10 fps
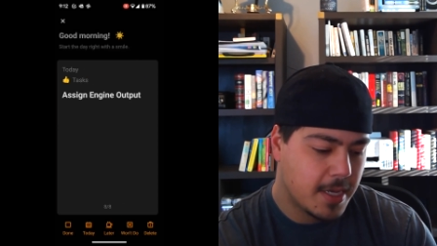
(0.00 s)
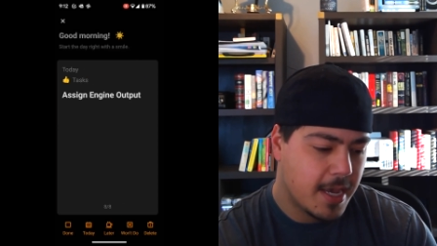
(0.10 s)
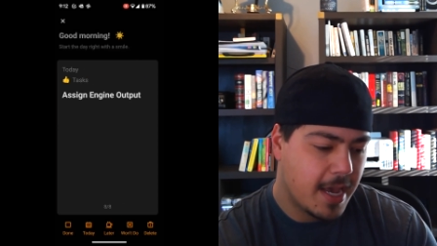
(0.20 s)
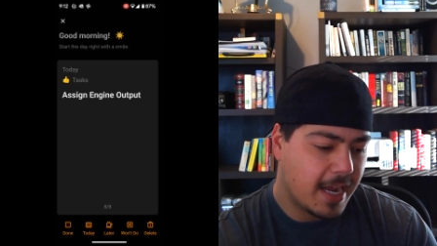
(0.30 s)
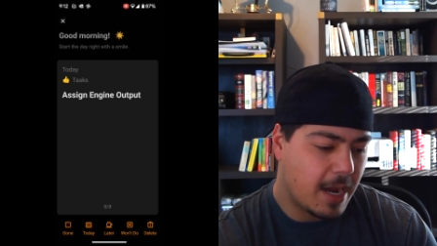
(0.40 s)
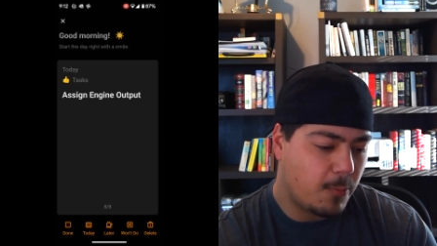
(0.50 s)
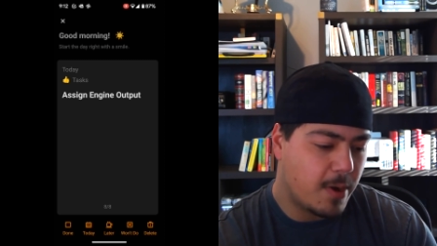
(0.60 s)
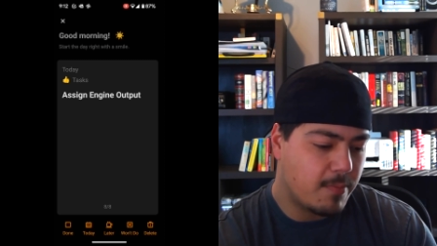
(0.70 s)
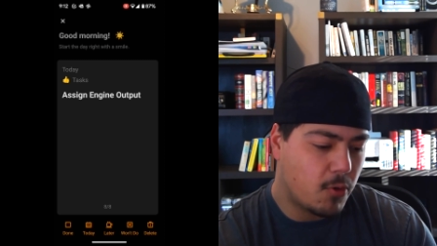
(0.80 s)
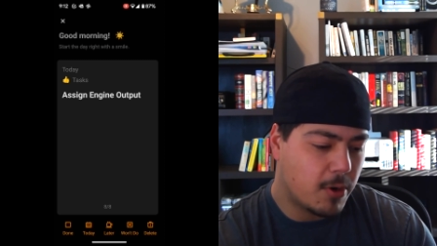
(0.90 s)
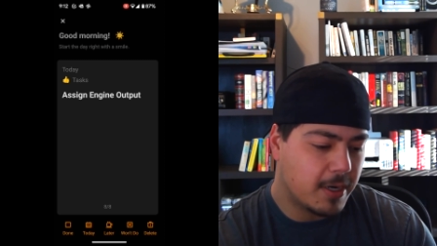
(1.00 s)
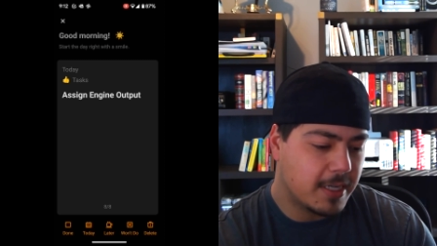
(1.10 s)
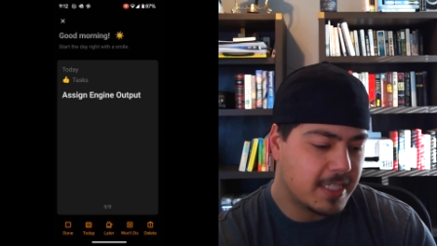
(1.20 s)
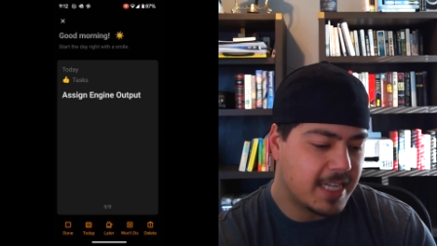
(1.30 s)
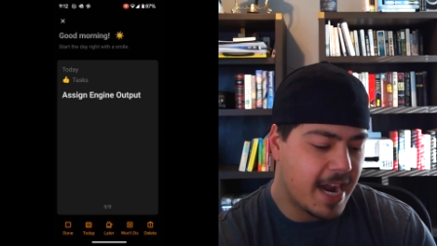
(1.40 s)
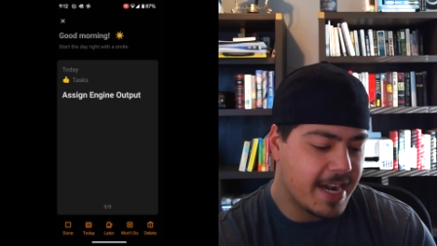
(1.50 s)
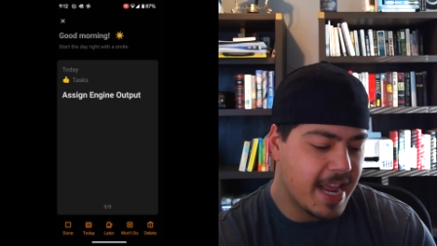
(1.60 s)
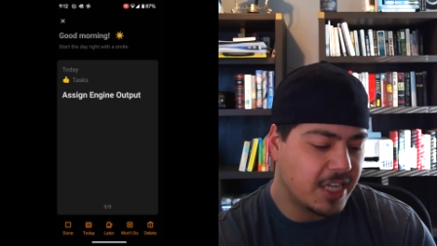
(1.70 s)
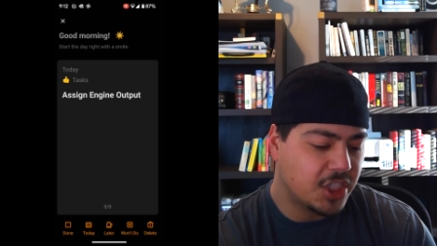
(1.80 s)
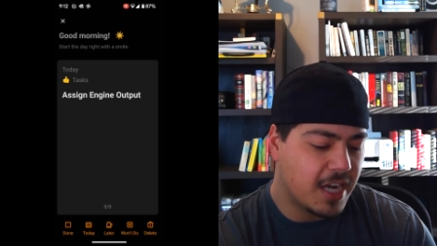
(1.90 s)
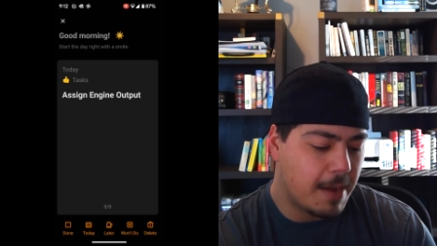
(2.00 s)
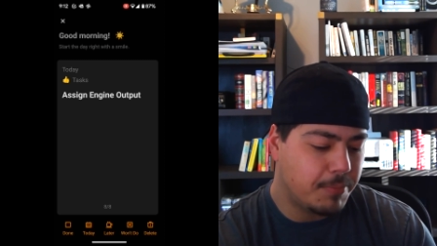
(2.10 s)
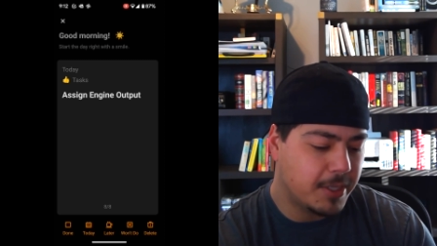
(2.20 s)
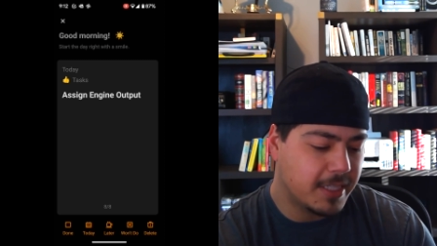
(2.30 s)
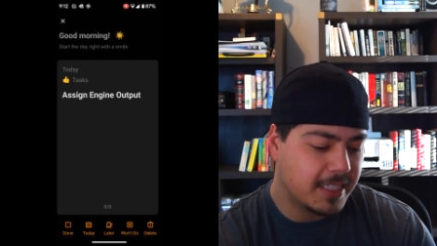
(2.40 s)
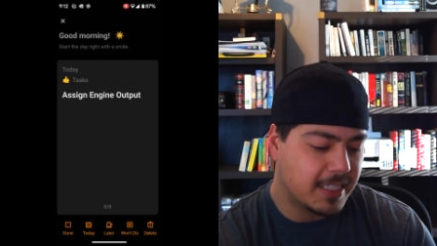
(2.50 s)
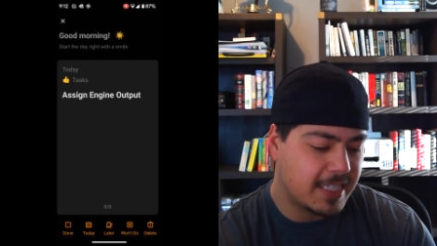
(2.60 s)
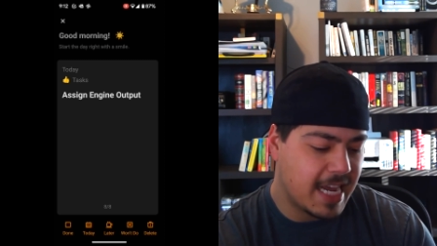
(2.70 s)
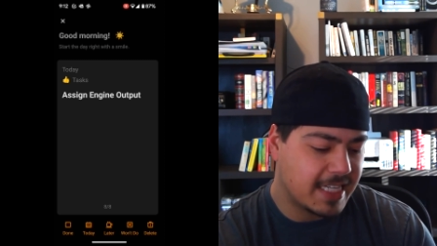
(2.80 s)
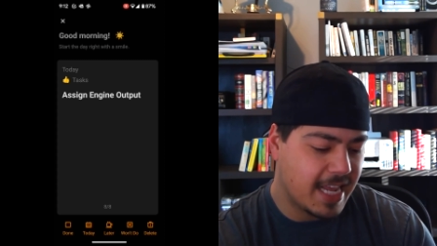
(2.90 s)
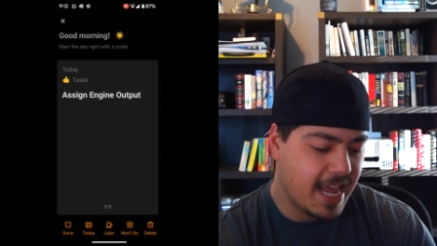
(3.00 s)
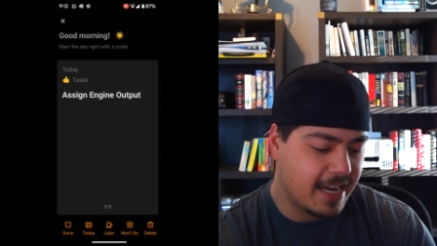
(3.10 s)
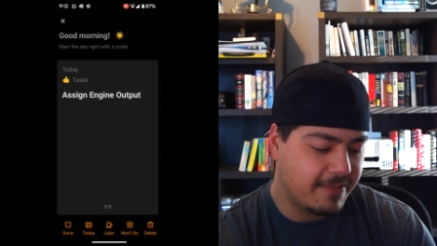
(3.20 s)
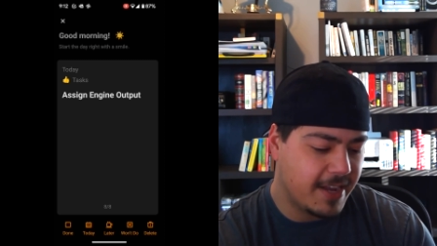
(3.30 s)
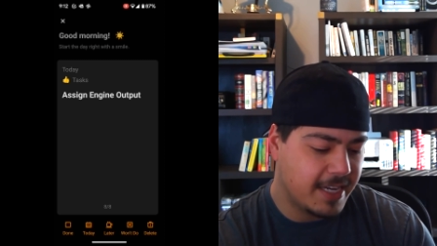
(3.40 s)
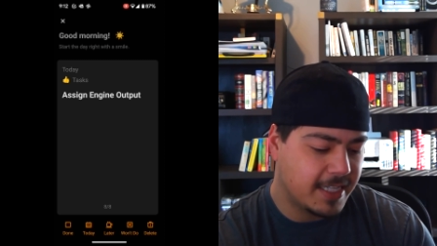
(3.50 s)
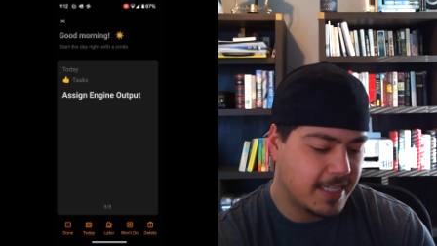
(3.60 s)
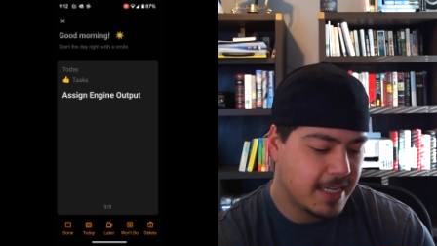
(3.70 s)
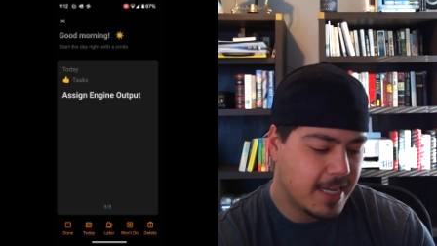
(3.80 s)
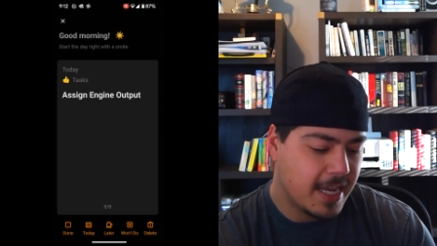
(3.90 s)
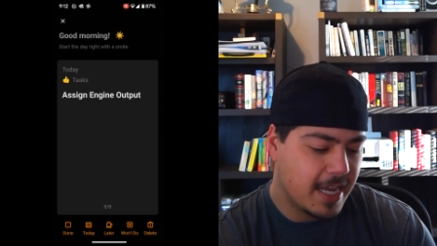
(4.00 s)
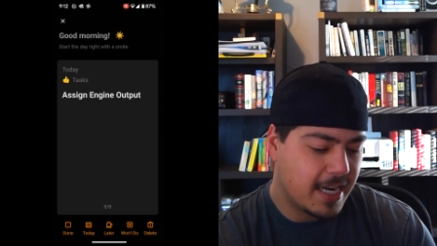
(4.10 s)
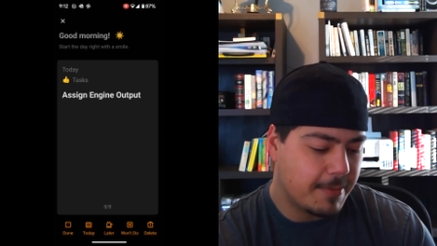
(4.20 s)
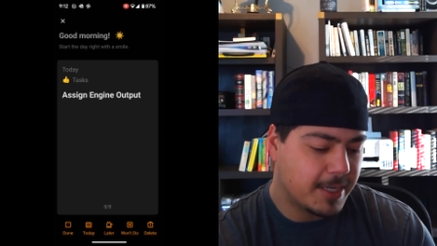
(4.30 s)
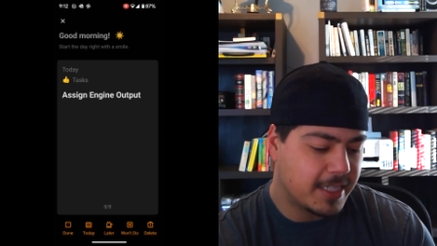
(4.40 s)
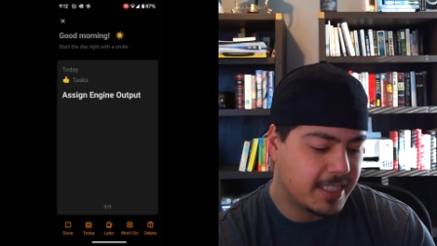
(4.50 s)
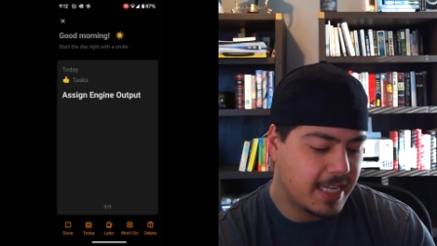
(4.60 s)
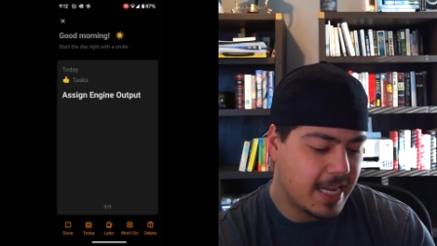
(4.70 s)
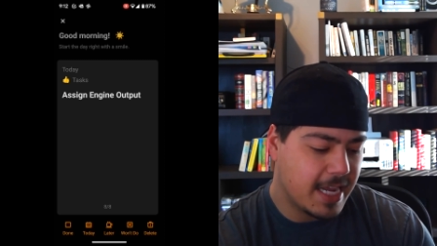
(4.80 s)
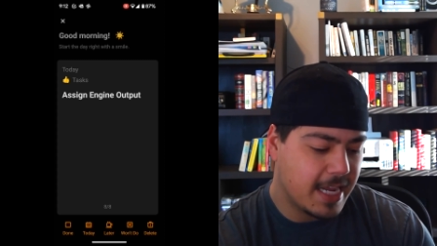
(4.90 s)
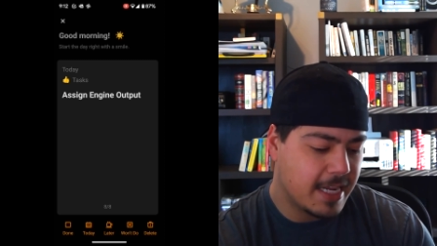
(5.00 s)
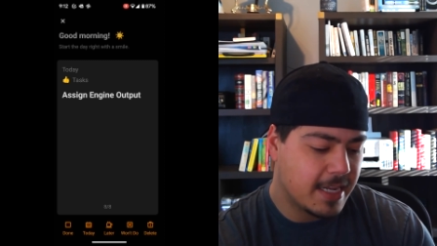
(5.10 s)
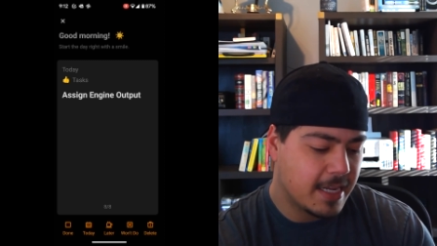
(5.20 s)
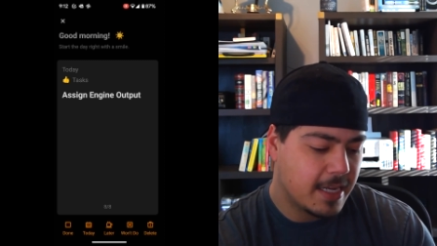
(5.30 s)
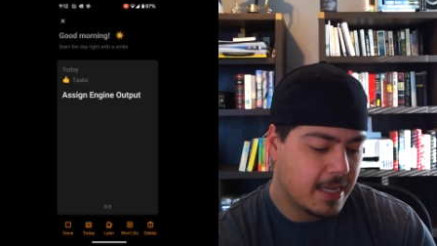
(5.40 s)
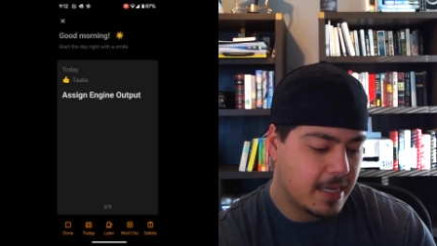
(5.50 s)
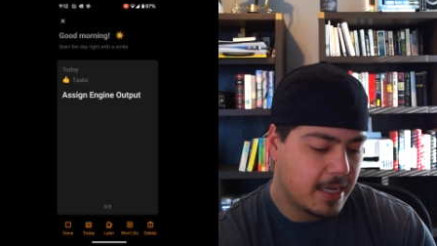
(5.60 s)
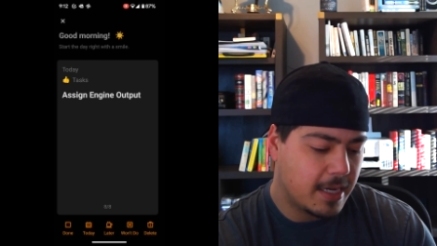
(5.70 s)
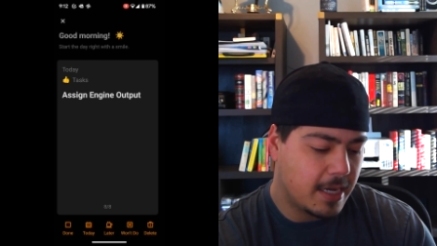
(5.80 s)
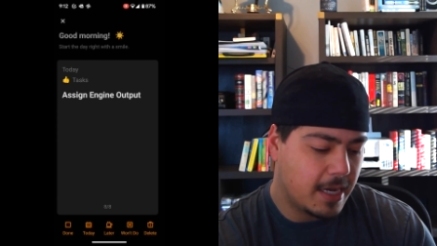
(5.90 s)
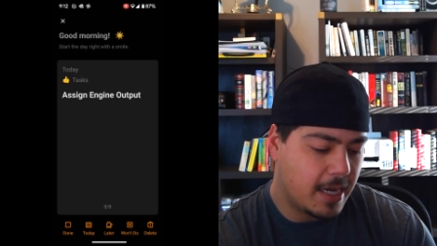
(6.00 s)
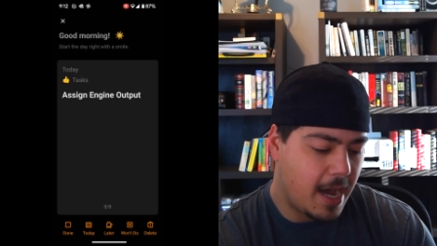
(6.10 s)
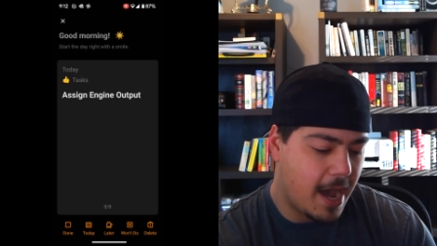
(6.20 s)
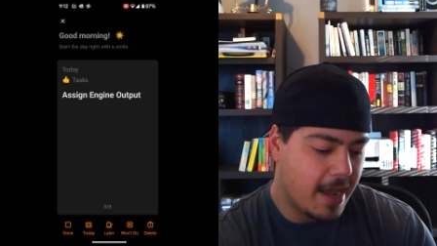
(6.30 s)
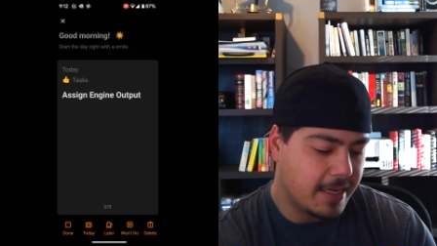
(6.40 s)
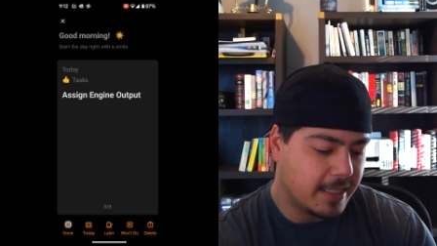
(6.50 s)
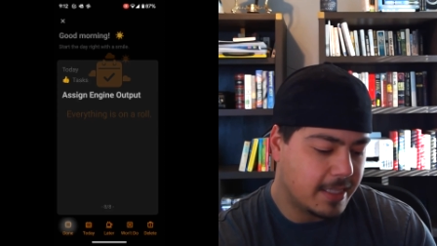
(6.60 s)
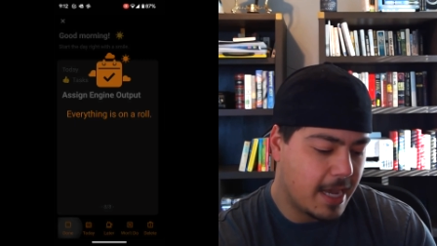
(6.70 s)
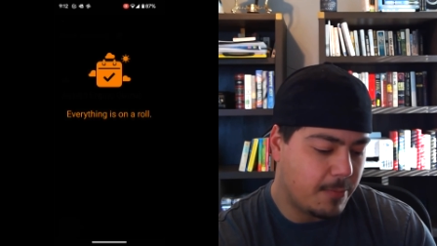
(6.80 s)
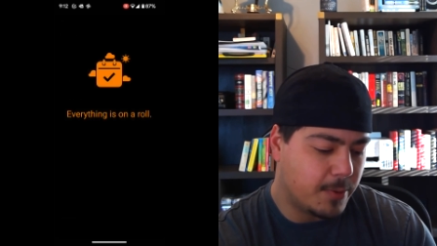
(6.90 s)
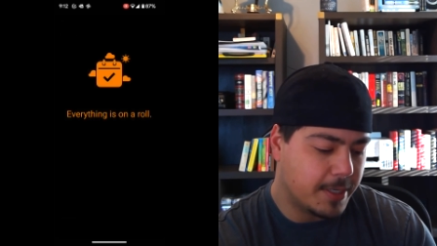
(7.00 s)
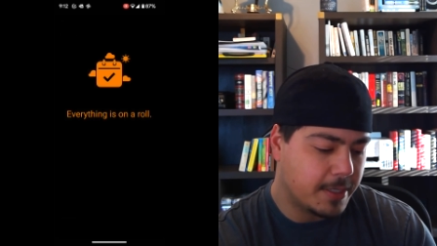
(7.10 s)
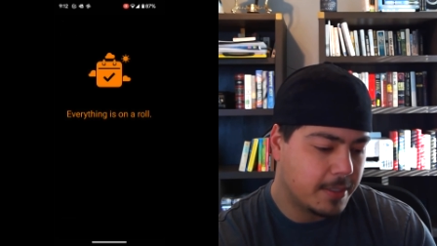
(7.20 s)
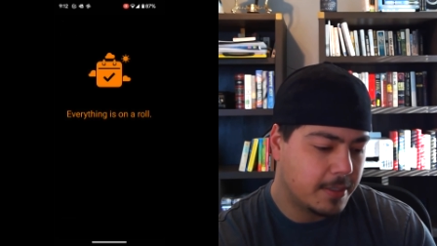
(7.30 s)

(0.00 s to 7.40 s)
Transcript: I got one more, assign engine output. This is task 8 of 8. And I'm going to say I did that one.